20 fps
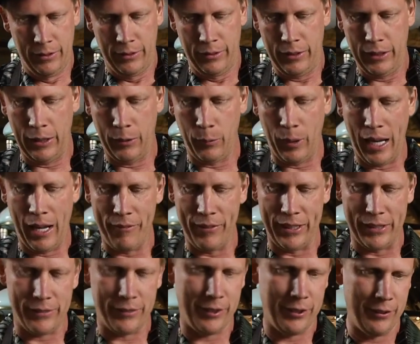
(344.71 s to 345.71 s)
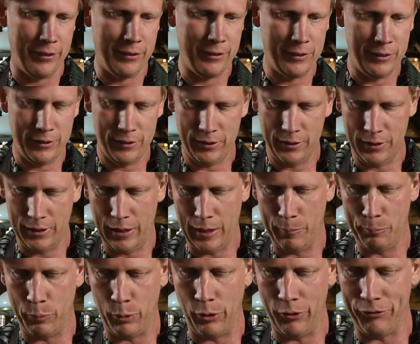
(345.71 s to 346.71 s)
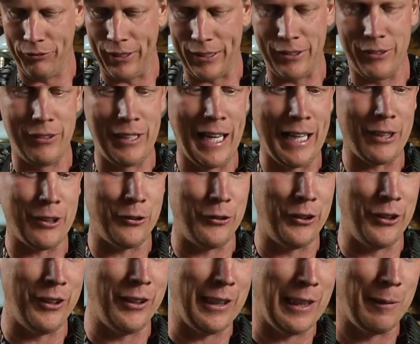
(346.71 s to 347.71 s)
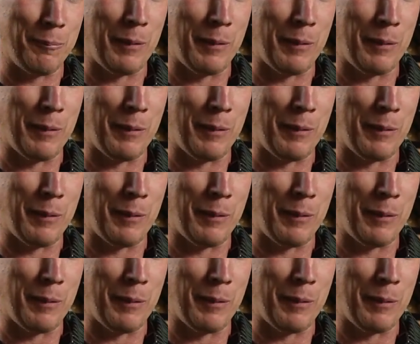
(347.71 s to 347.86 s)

There we have it. A perfect daiquiri in